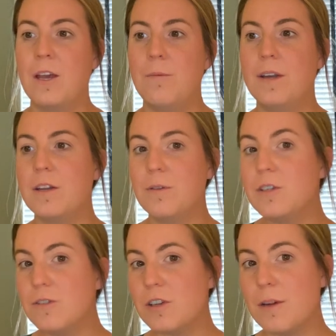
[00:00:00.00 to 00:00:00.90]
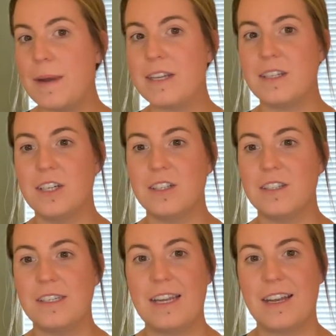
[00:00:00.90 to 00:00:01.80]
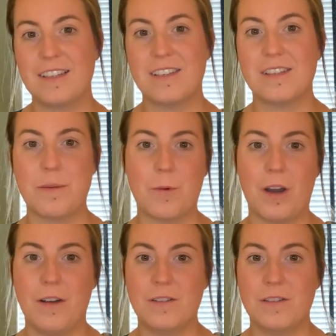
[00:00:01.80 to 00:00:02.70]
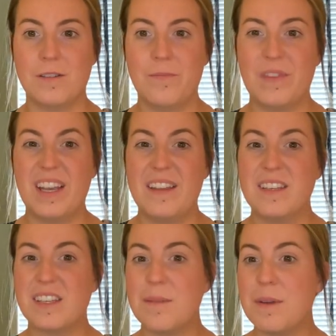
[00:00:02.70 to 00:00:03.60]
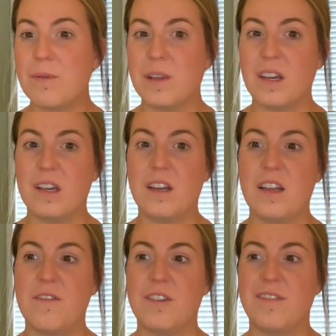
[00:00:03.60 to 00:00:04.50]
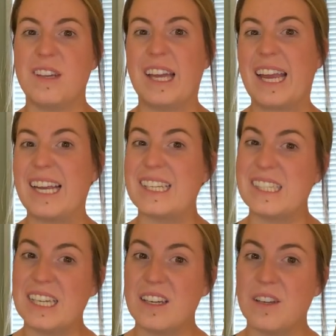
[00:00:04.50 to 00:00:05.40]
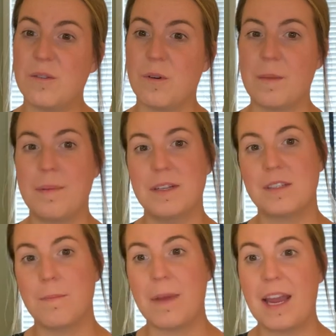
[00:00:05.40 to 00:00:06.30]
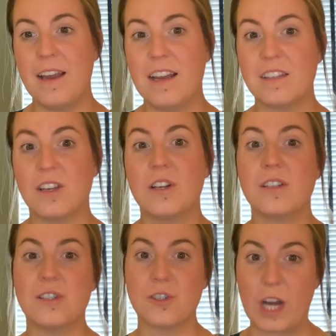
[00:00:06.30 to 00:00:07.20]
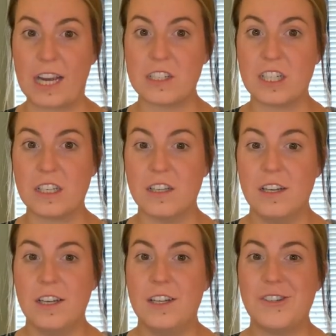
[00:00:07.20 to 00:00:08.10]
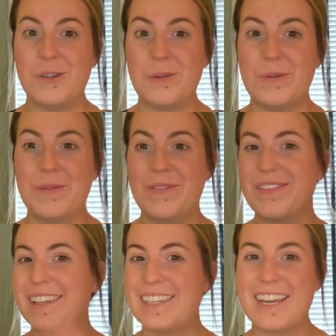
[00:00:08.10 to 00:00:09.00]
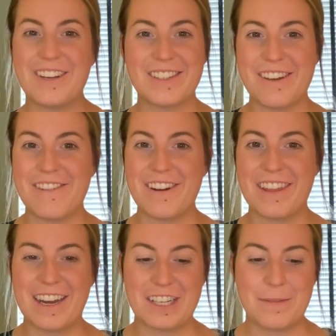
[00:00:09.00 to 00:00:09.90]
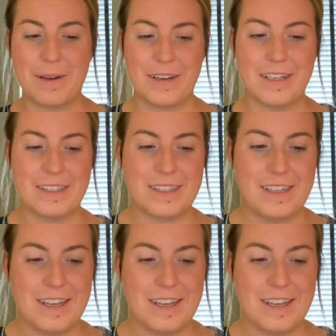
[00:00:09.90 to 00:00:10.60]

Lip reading: we can always use our imaginations to take us to somewhere else. This can be really good if you're feeling kind of sick or maybe in some pain, as a good distraction to take yourself out of that experience.